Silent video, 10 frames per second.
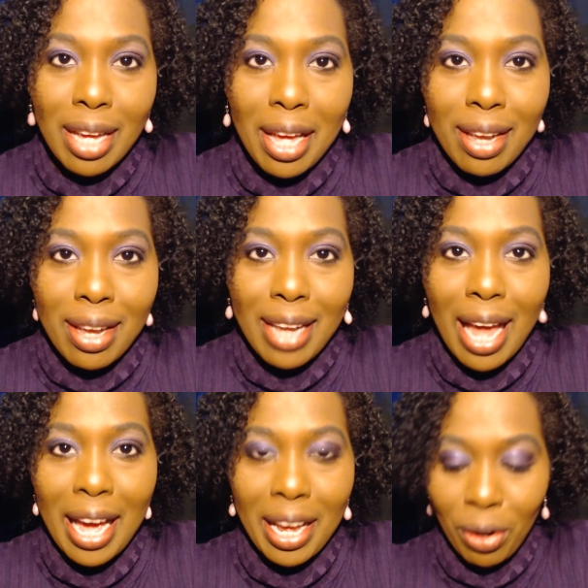
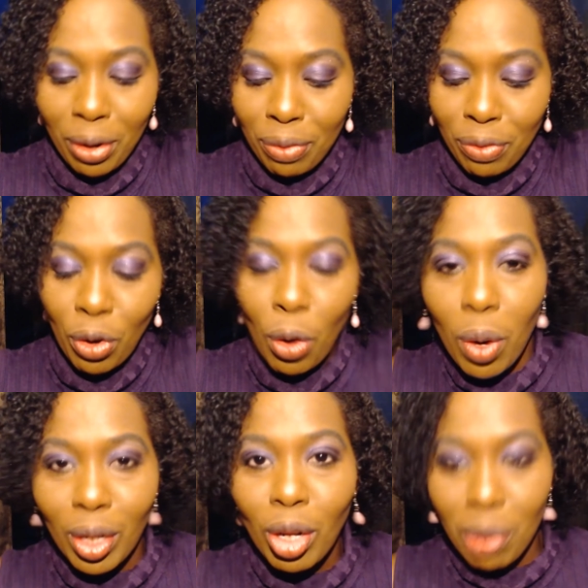liner go on
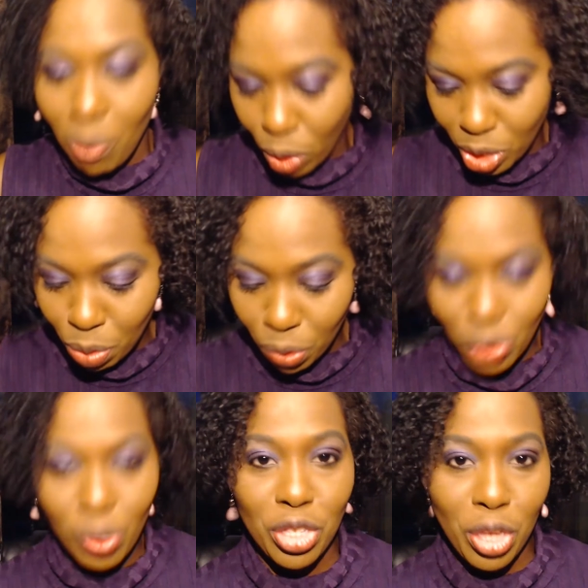a little bit more smoother.
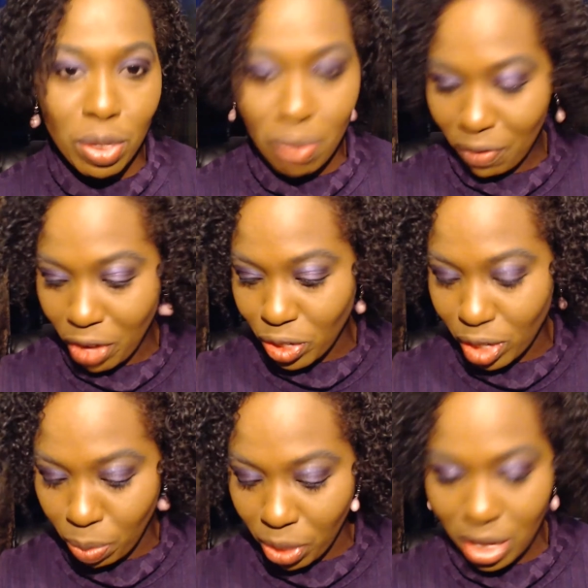So excuse my facial
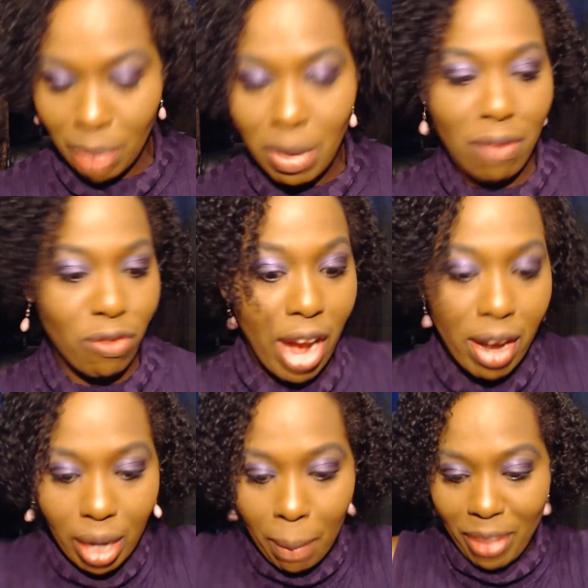expression. I'm not
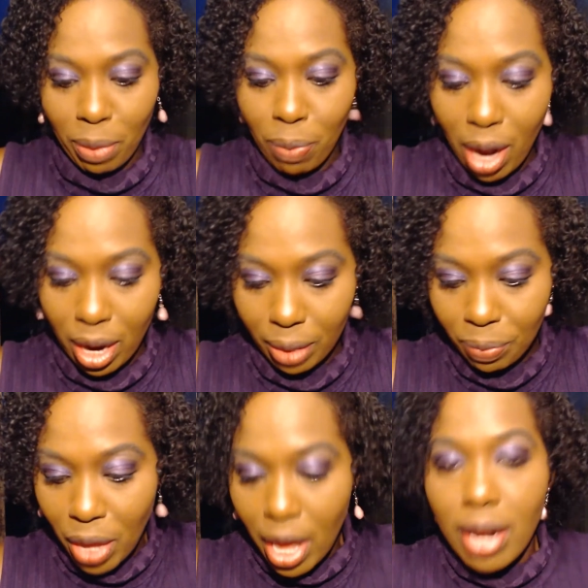frowning up at the product.
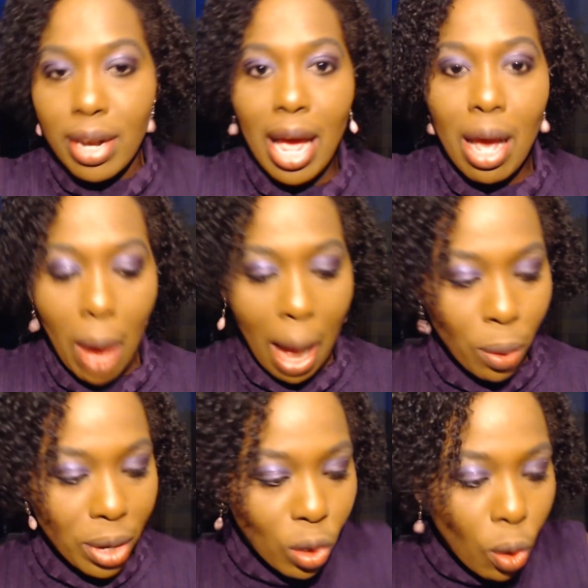Now I'm
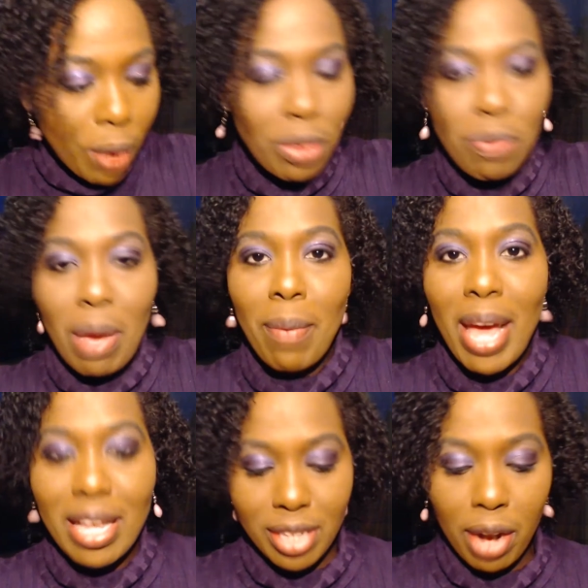going to go in with my
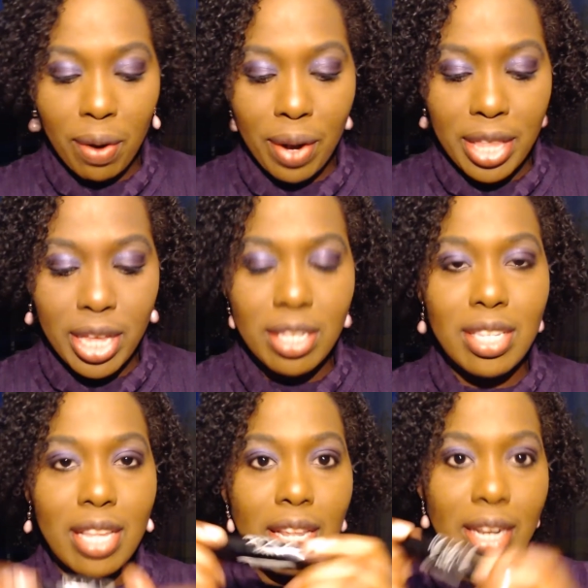mascara, and this is
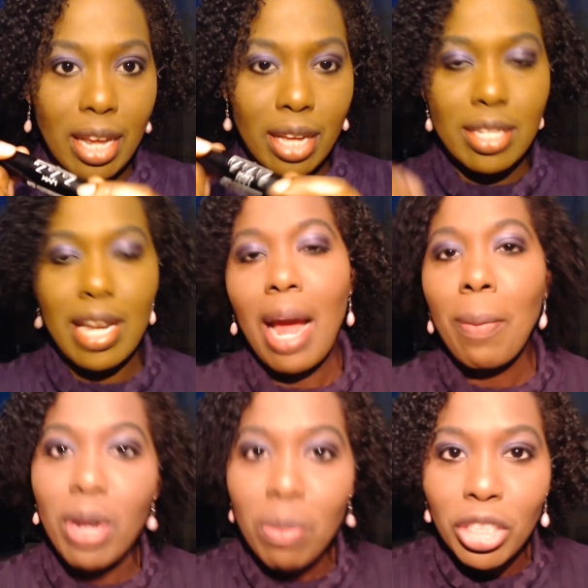in the NYX. Now I
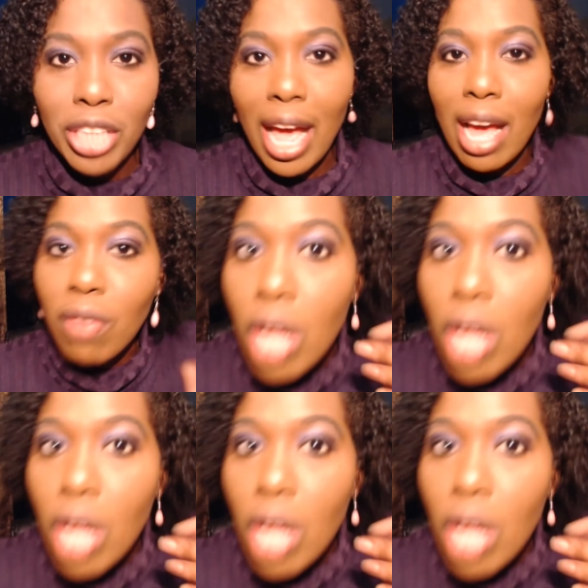pretty much have